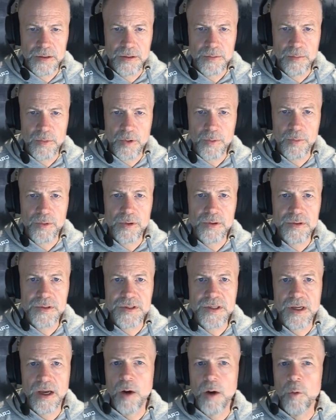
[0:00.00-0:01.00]

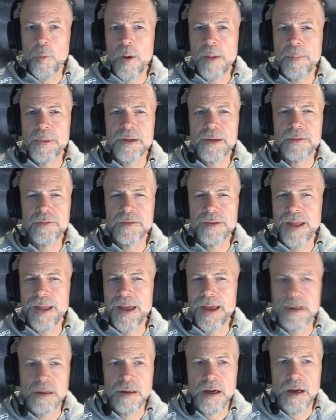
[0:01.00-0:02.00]
murmurs, "A weapon of
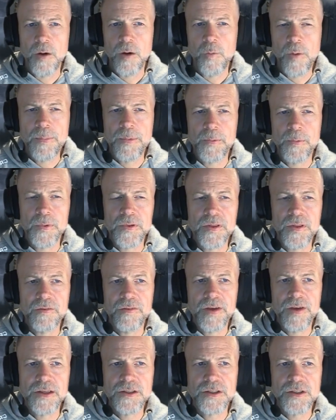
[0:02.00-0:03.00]
light, a weapon with a
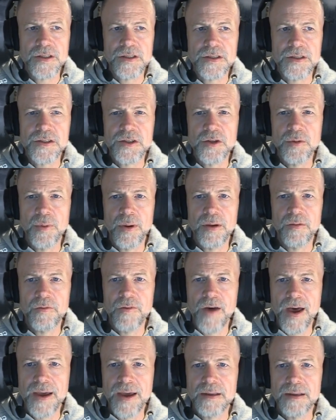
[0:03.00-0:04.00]
vengeance. You may
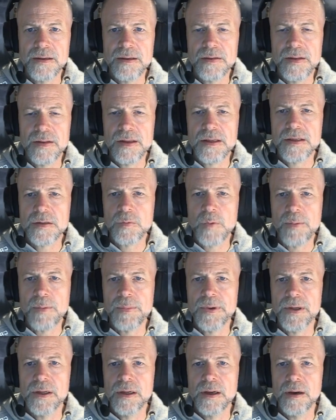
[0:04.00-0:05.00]
find this
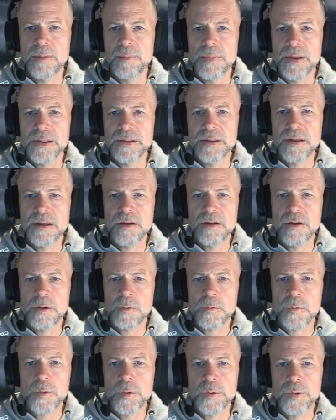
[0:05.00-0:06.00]
weapon amid the
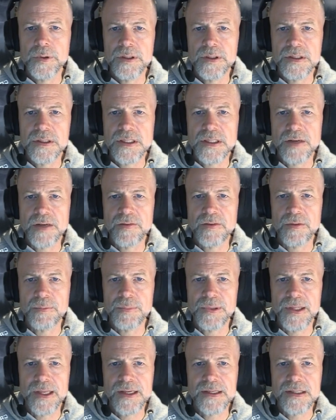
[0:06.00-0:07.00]
ruins of a
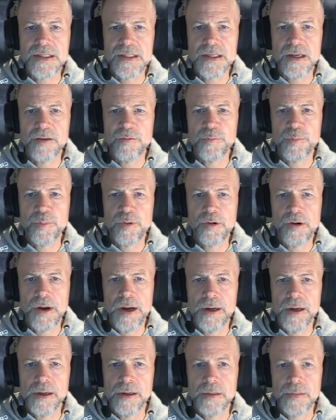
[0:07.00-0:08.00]
place of
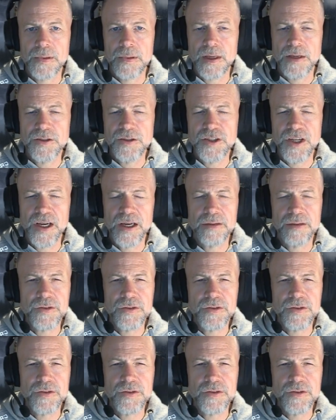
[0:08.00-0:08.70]
prayer." And she kind of